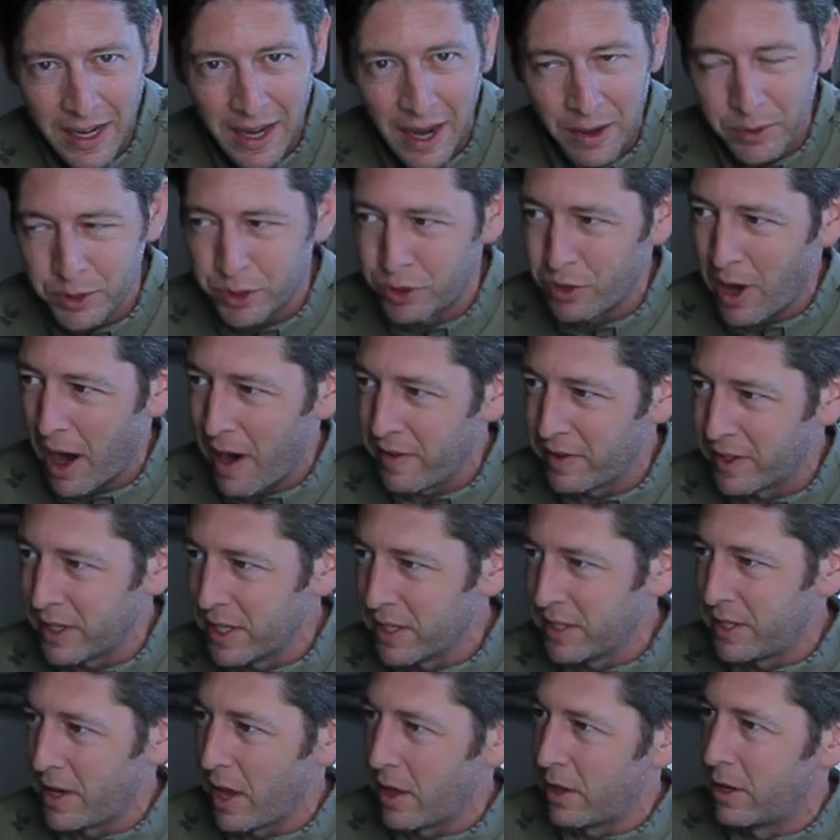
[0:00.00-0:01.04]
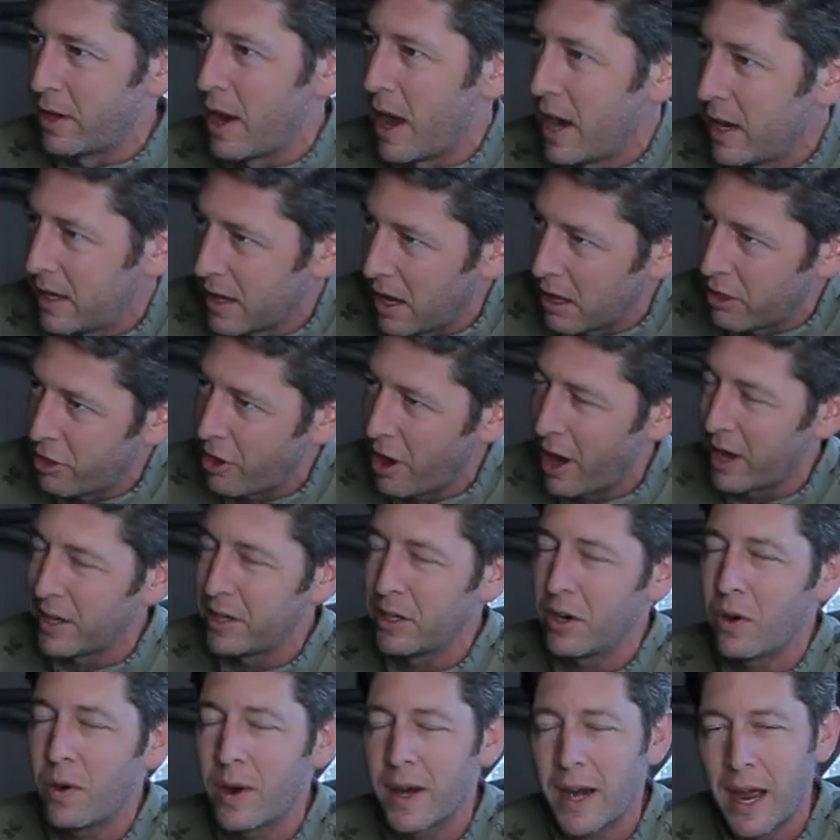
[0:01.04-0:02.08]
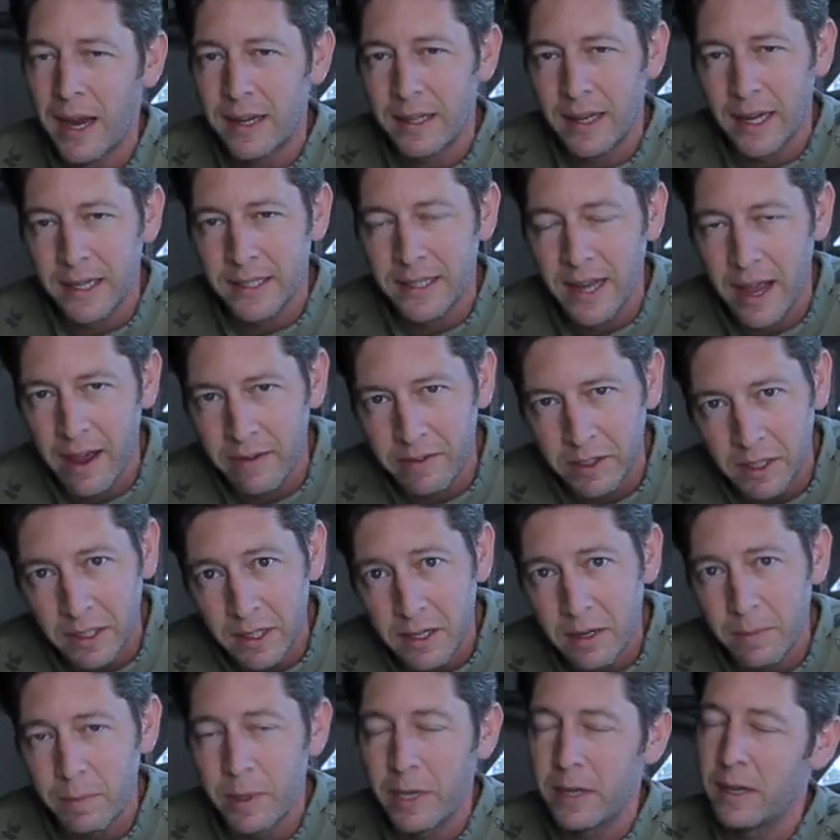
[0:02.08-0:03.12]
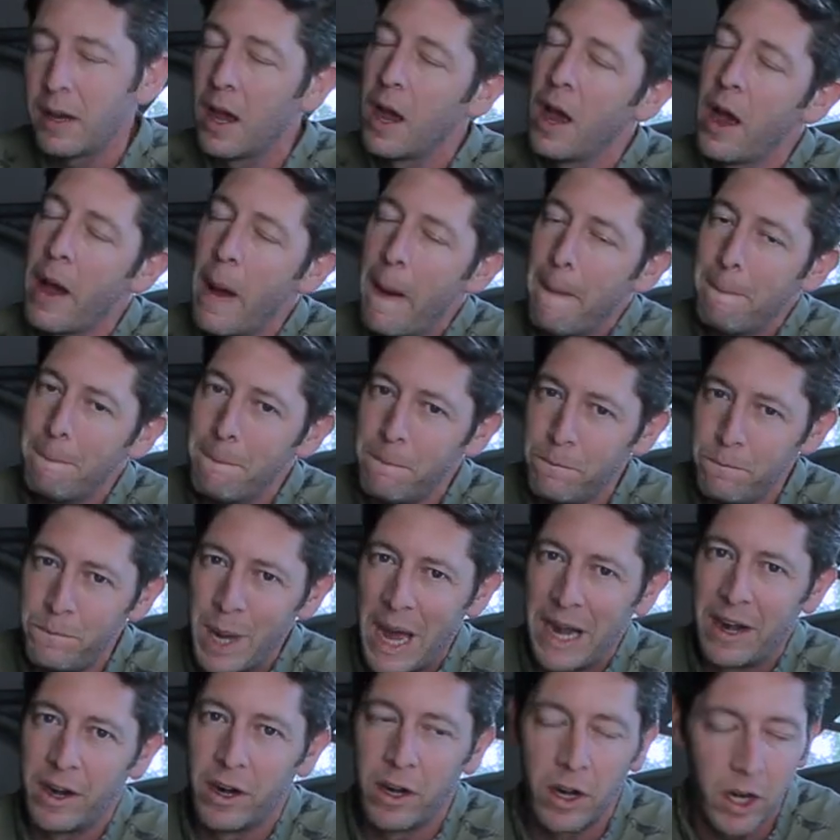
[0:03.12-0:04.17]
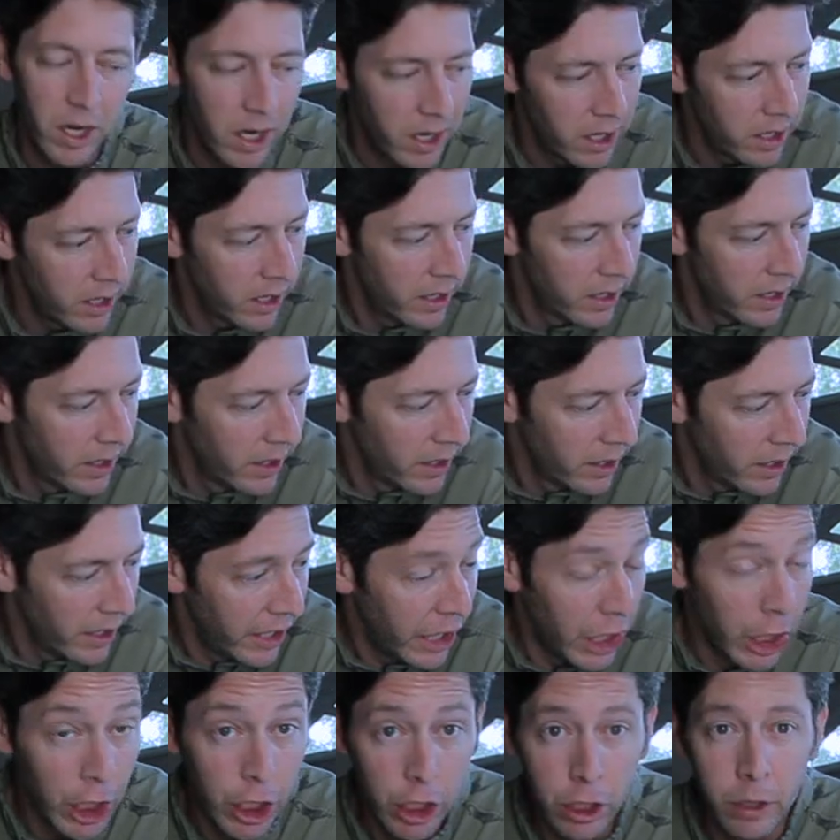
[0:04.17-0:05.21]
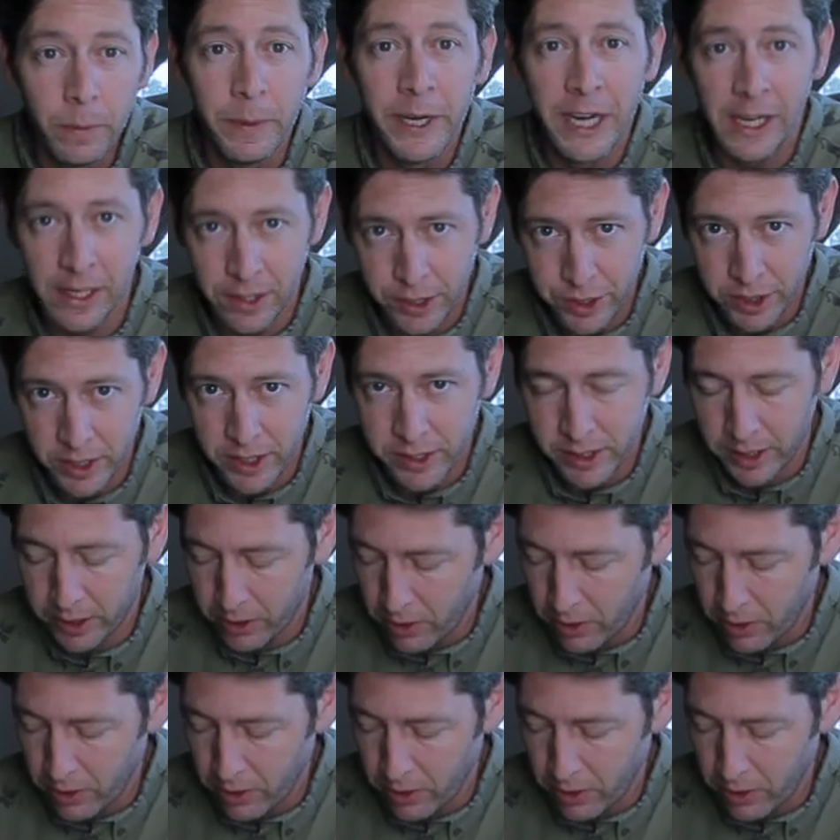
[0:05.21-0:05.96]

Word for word: I was driving this the other night and I thought, you know what, I'd like to have a little bit better illumination as I